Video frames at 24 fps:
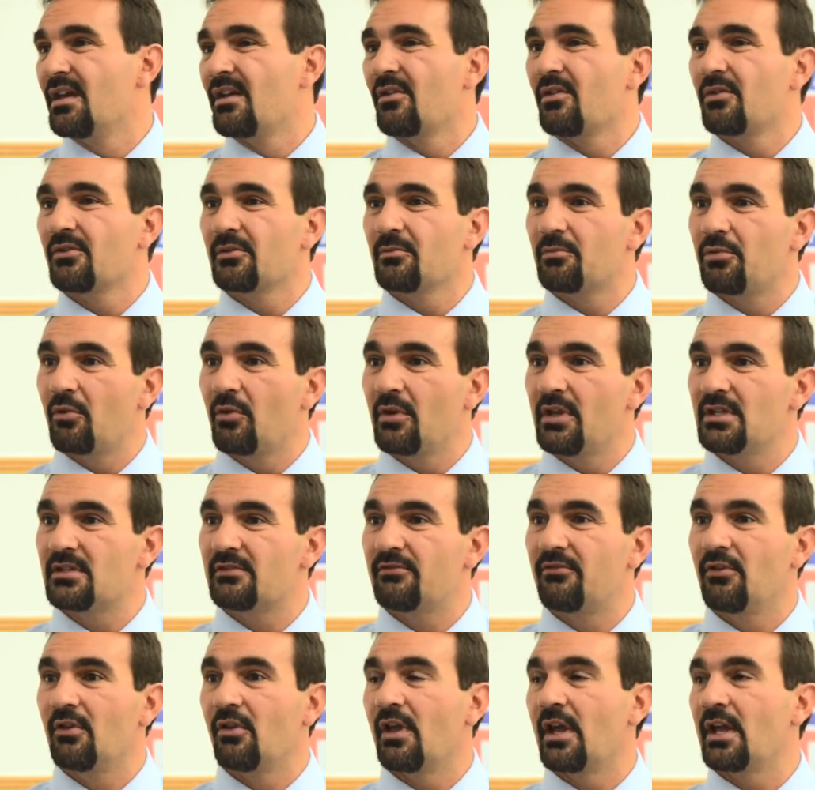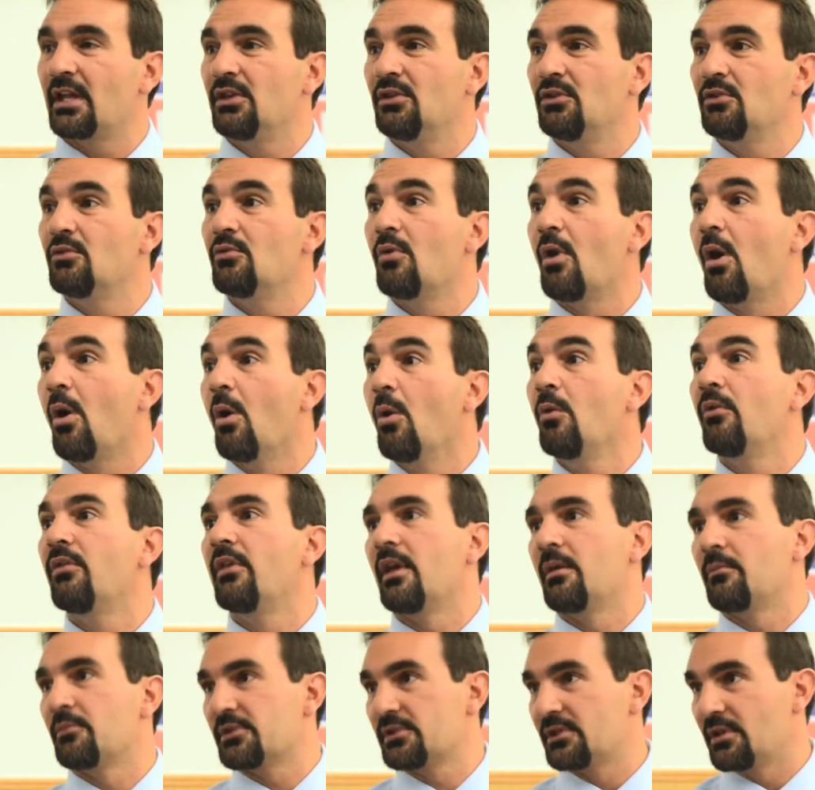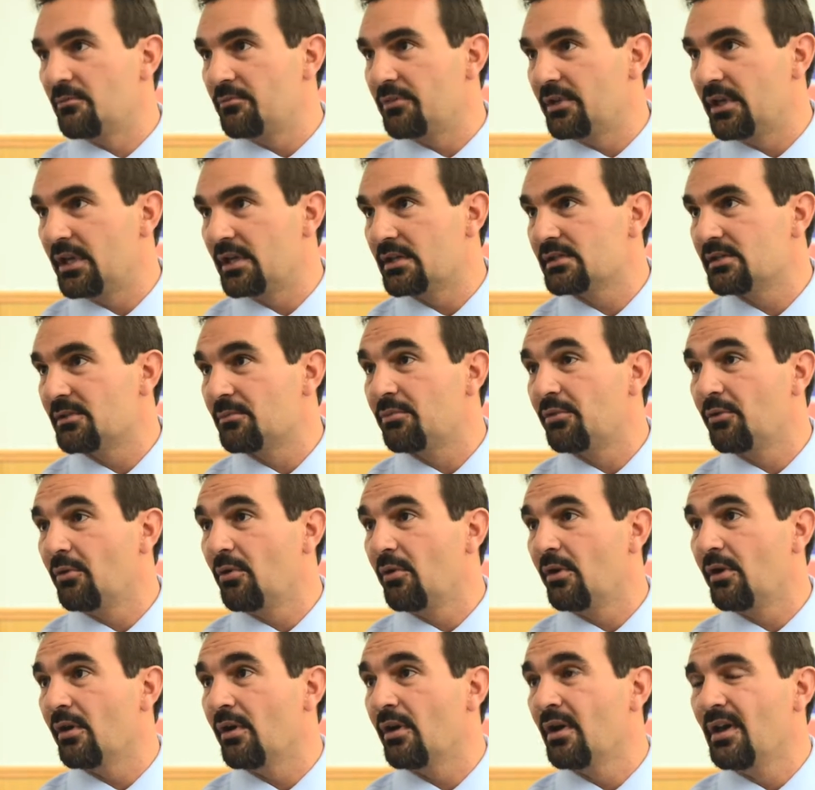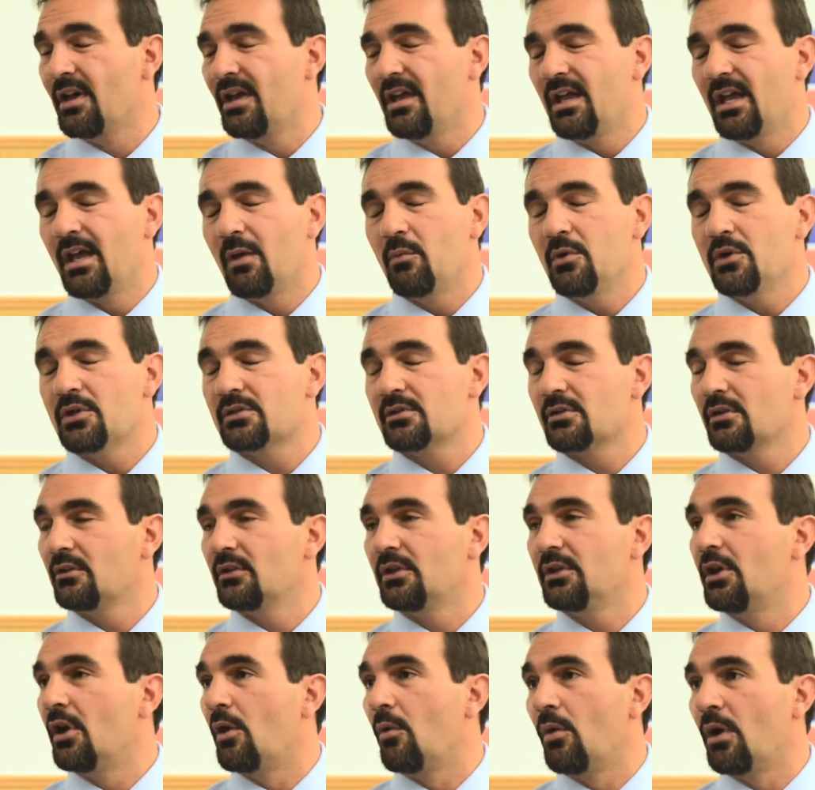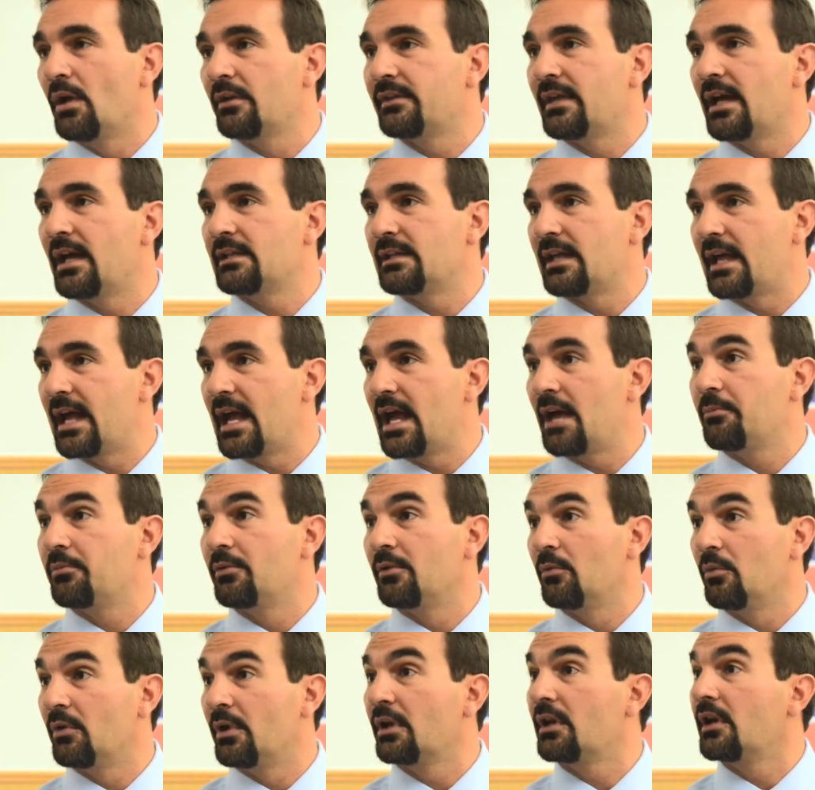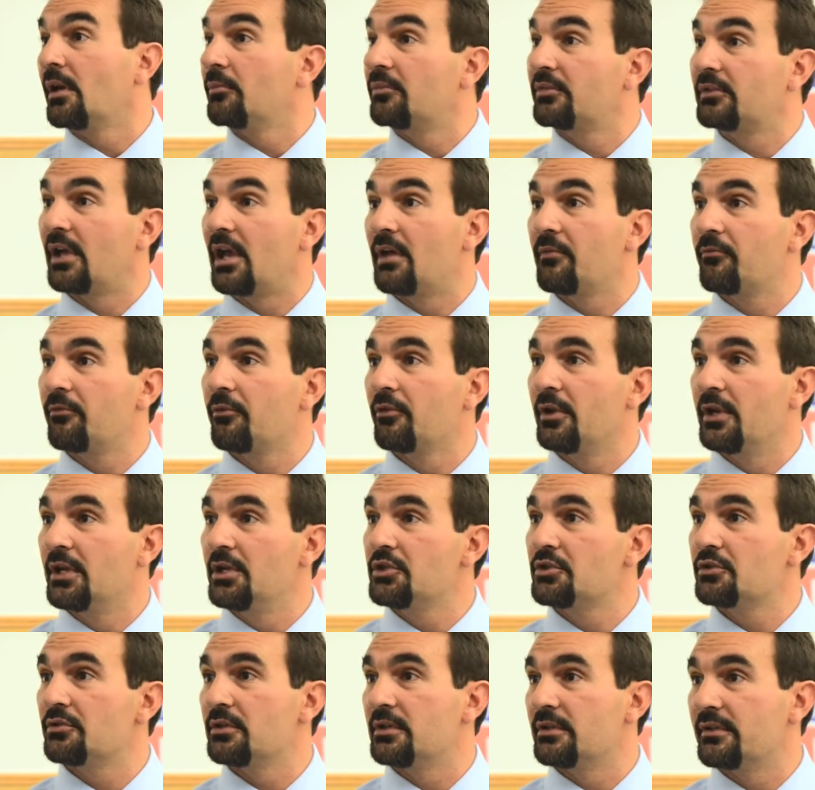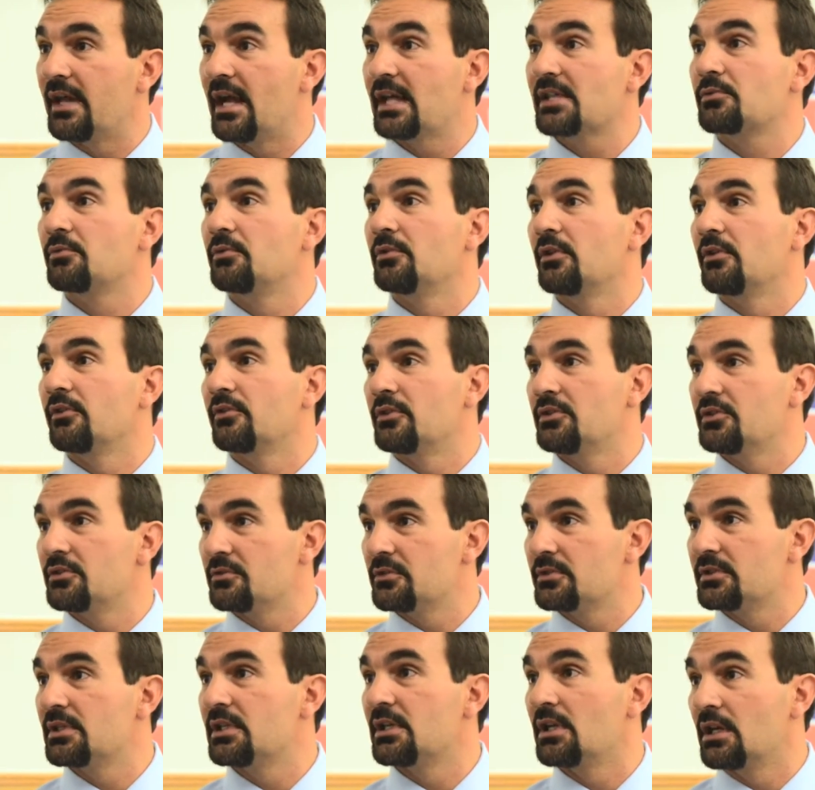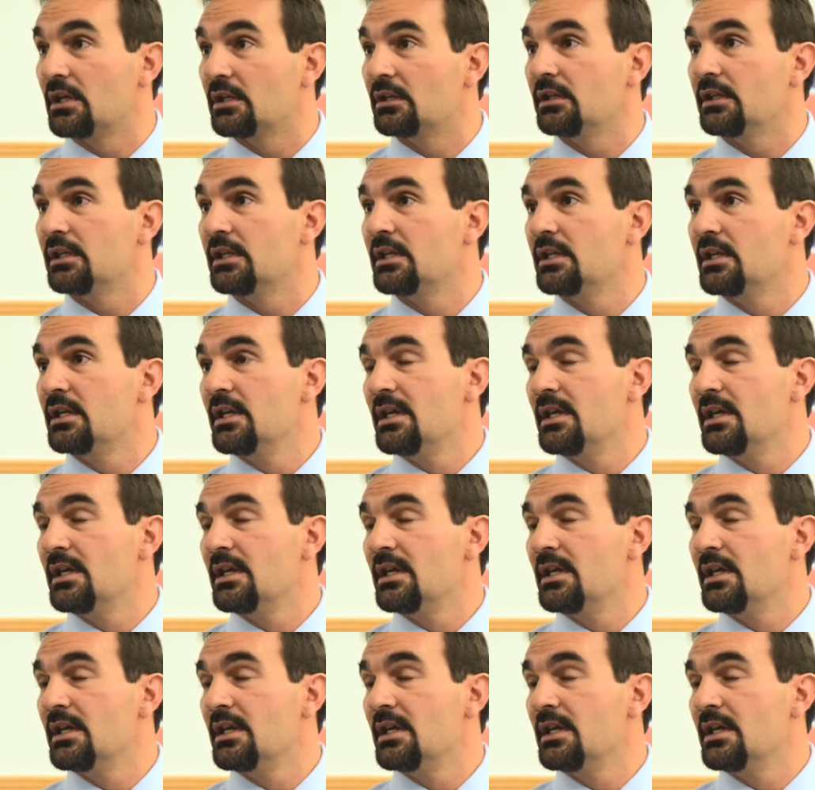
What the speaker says: Those employees feel like you owe them something as the employer, and we certainly don't want that to happen when it comes time for an injury. That's when those injuries get ugly.